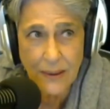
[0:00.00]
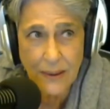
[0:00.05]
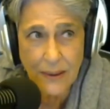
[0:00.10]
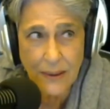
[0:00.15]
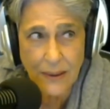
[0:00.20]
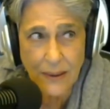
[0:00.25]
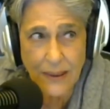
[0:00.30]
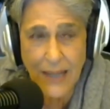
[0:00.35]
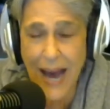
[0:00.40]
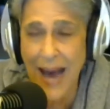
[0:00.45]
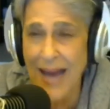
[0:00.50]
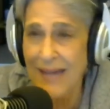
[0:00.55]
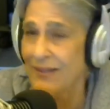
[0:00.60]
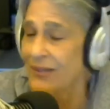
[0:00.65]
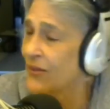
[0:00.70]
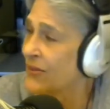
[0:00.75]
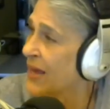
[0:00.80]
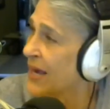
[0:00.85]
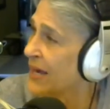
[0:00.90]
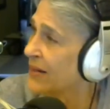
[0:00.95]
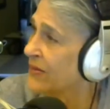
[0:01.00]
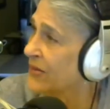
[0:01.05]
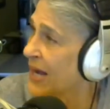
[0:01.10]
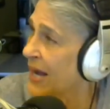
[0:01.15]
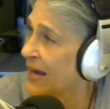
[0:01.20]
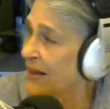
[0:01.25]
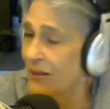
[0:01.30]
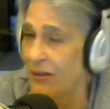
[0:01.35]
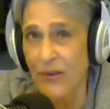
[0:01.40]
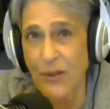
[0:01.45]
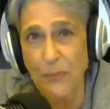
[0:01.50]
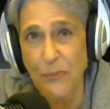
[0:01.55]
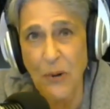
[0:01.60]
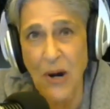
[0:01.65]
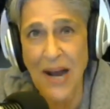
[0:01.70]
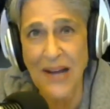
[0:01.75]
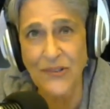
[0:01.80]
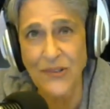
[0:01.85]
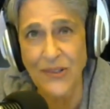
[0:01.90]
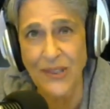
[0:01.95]
got to then tell the
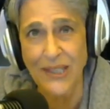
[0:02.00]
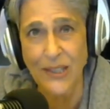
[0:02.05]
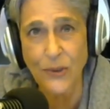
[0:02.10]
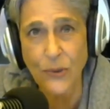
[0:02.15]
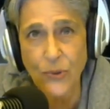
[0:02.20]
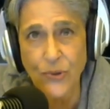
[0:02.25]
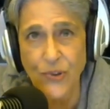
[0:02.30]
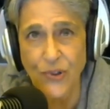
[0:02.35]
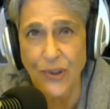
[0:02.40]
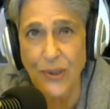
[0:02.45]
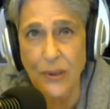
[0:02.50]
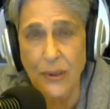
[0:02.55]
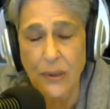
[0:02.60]
prosecution